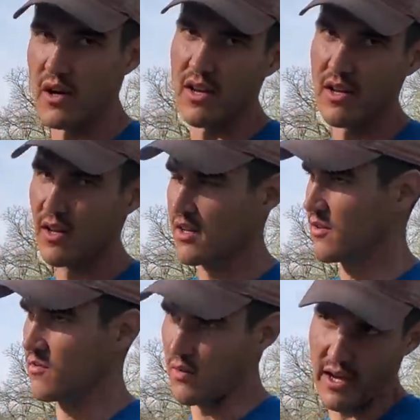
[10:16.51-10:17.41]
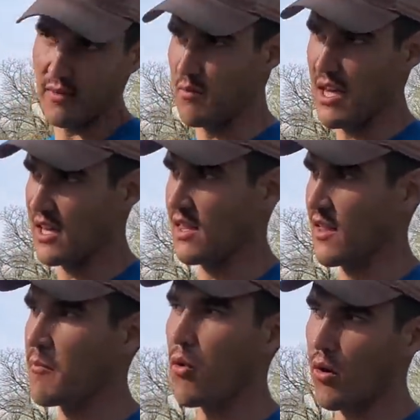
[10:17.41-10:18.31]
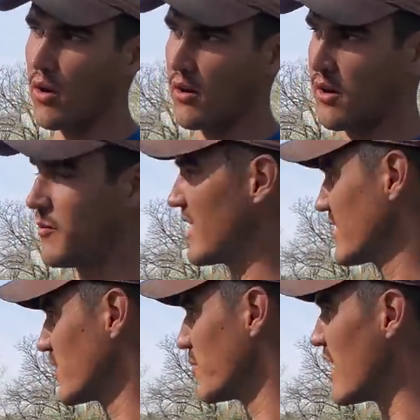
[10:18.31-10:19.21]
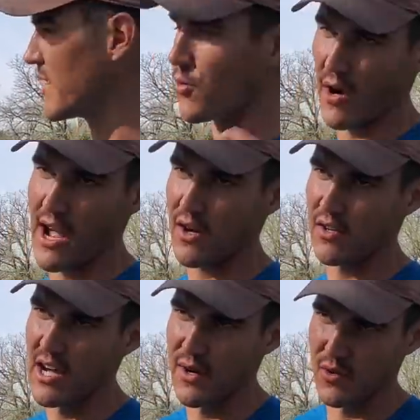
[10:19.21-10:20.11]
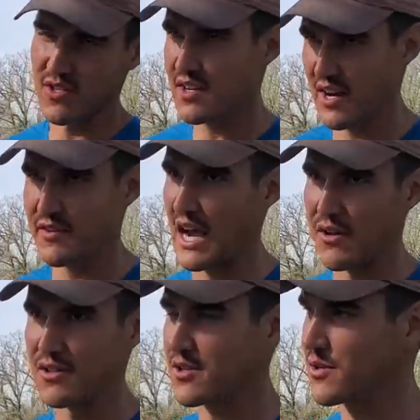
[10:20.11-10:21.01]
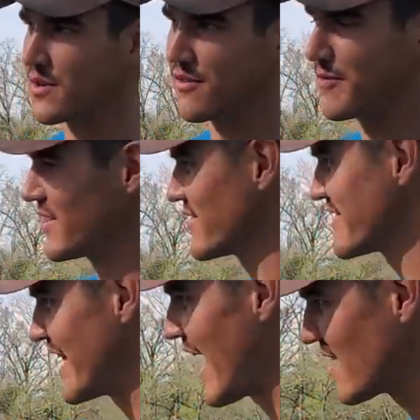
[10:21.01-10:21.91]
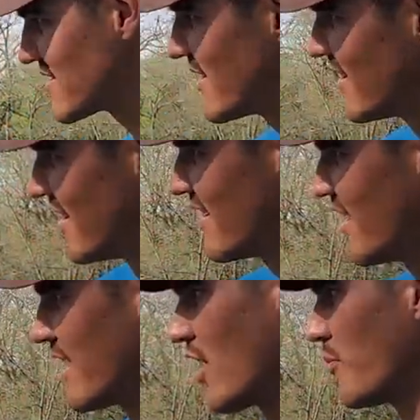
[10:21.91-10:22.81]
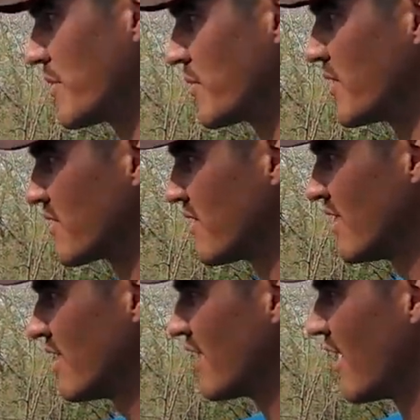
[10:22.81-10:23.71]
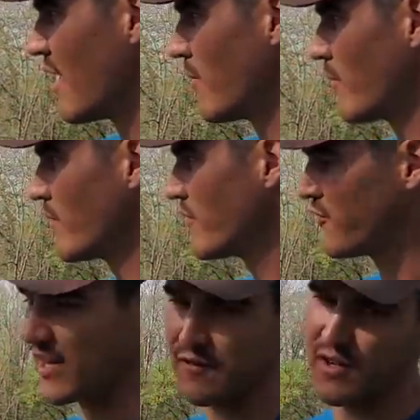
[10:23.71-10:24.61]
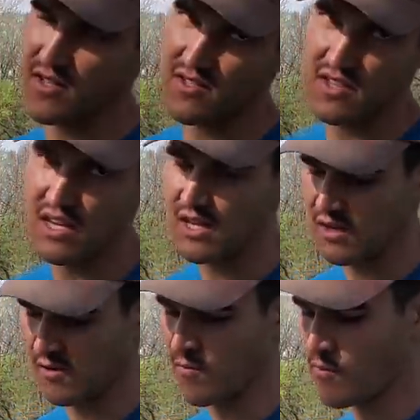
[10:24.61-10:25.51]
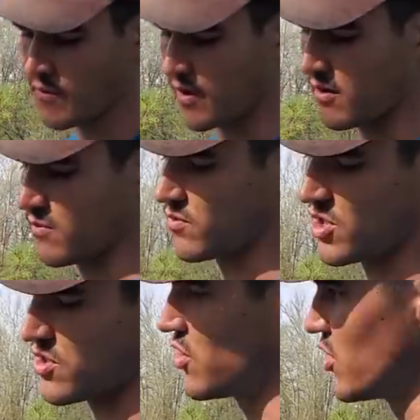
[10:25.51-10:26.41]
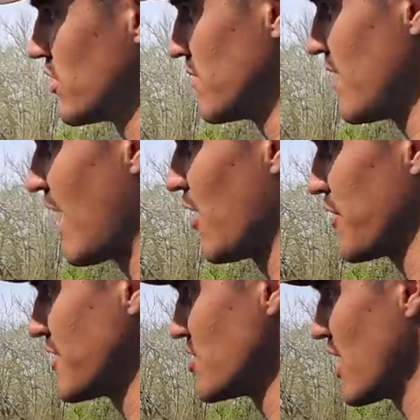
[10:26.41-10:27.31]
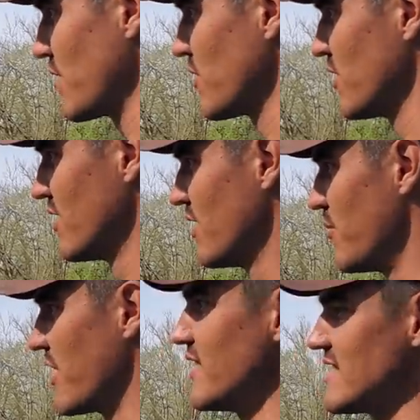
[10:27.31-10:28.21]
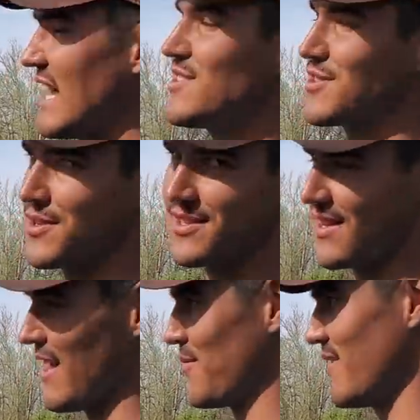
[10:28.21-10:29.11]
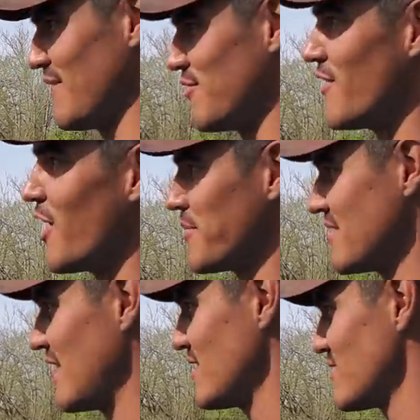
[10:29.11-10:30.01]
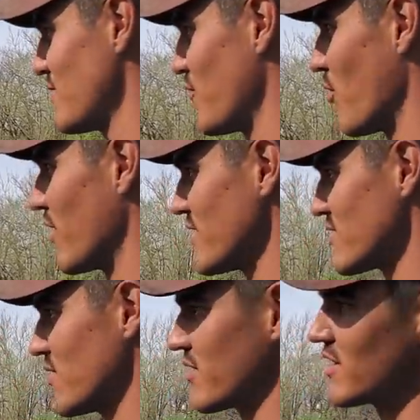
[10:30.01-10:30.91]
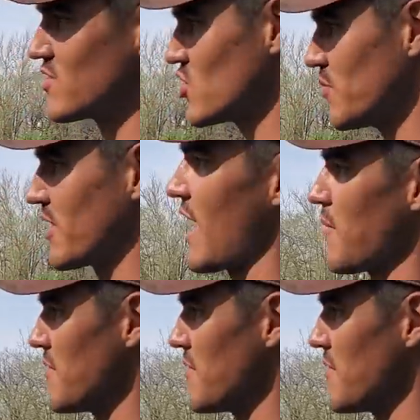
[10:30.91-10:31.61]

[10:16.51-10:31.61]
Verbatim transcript: it, like making them more, making their body more alkaline, which is kind of counterintuitive because it's an acid, and helping with um, feed efficiency and just good health in general. Yep. But it tastes good to them, and they've developed a taste for it, so they're consuming that